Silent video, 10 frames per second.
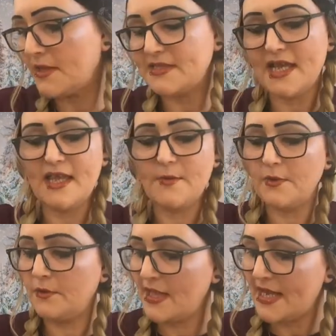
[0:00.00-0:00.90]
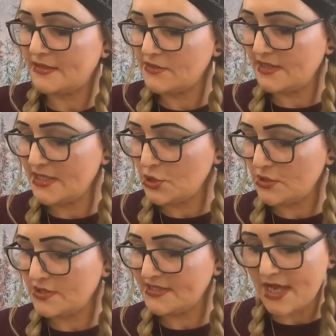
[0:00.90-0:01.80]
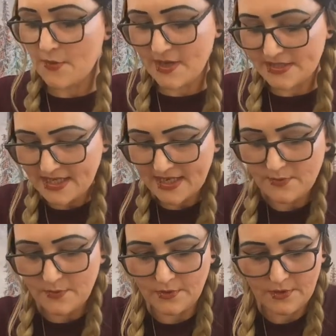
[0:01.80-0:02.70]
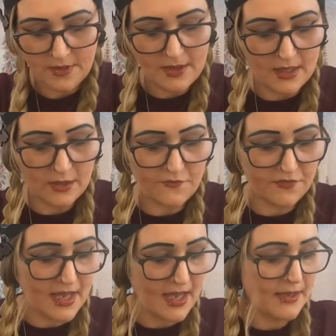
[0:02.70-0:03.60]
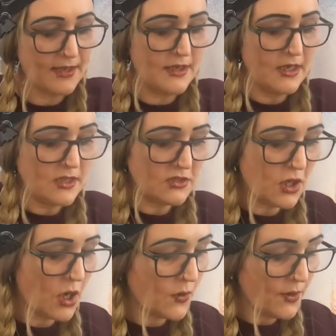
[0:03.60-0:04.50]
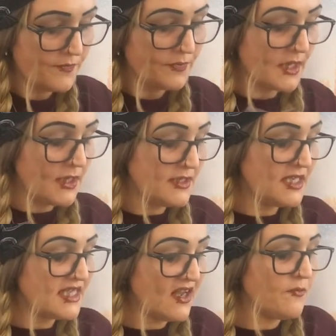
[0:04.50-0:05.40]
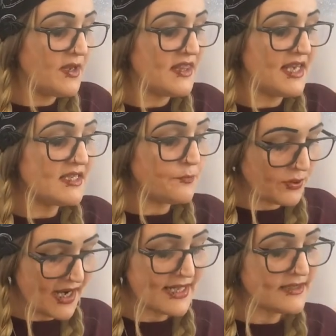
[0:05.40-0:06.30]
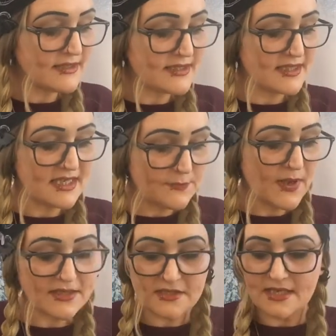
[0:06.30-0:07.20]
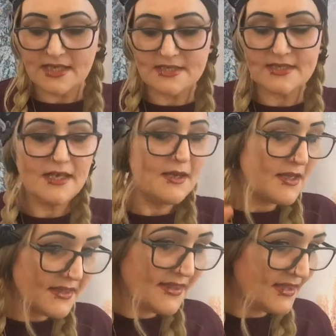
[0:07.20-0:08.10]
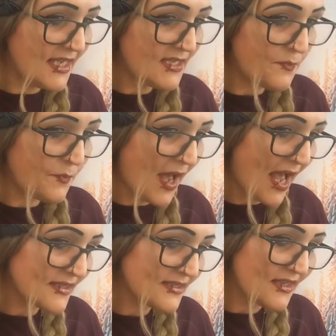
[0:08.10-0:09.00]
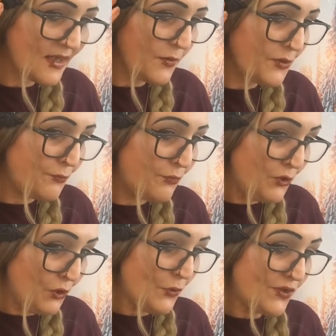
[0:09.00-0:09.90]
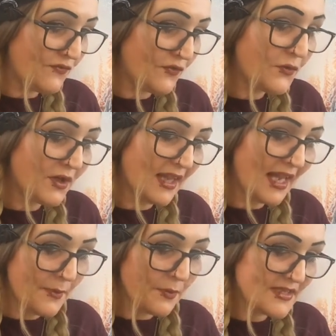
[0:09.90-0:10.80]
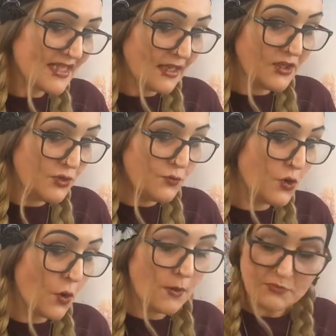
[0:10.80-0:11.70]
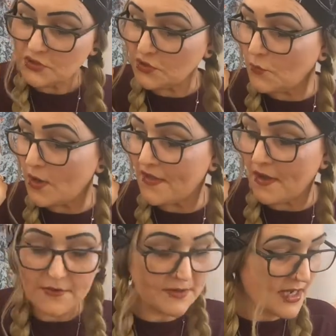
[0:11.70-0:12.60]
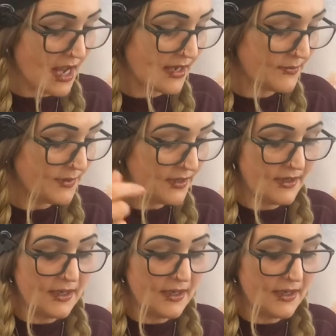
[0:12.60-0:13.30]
on my table. Like, just literally just sat on my table. I love that. So, she's given me these prints, these badges. This bat, beautiful clip, which you know I'm just going to wear that all the time.